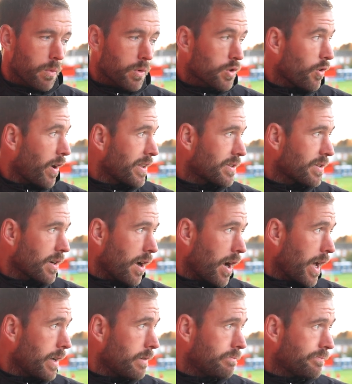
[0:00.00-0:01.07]
train
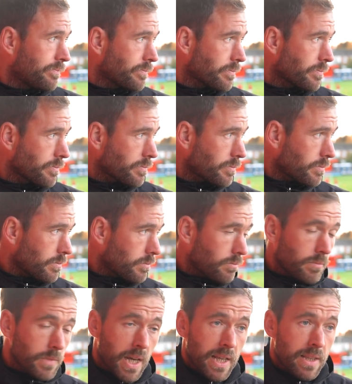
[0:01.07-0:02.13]
tonight,
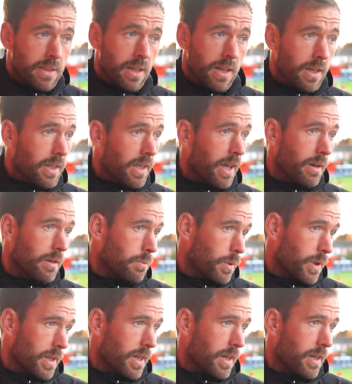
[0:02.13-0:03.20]
and
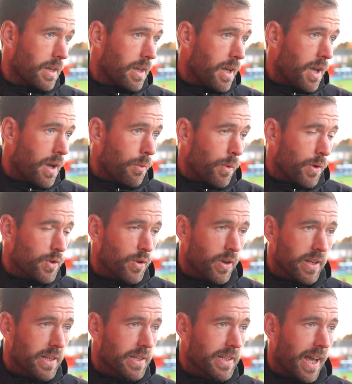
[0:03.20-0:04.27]
we'll
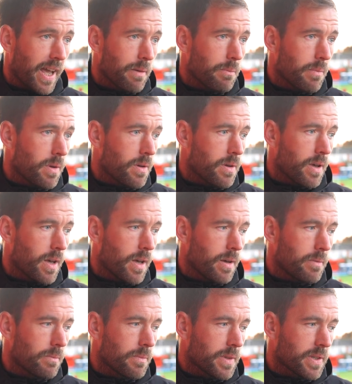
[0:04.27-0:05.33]
treat this game
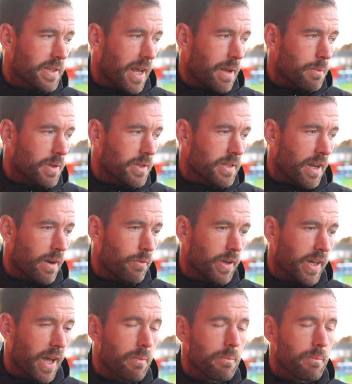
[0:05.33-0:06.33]
the same as every game.